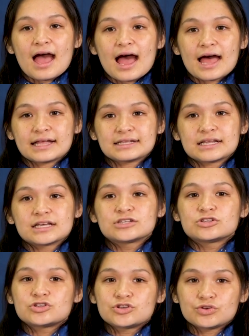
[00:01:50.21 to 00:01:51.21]
and
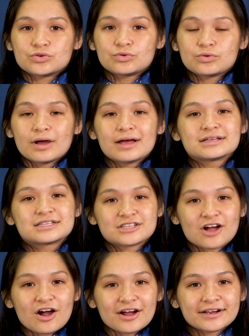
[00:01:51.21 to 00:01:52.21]
two
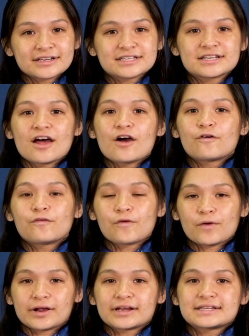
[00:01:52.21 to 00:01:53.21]
stars
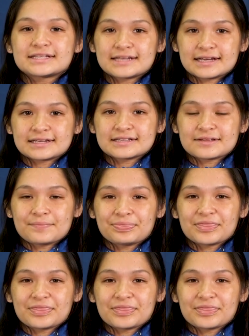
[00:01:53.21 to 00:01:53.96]
four six.